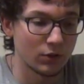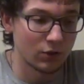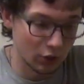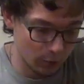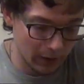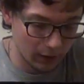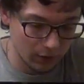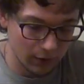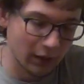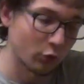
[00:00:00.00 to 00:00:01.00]
touchpad
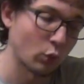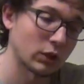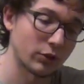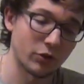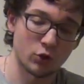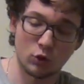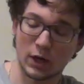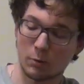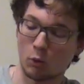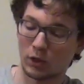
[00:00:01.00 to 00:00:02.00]
as well as the
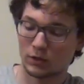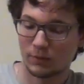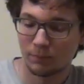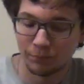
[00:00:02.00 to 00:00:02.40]
track point.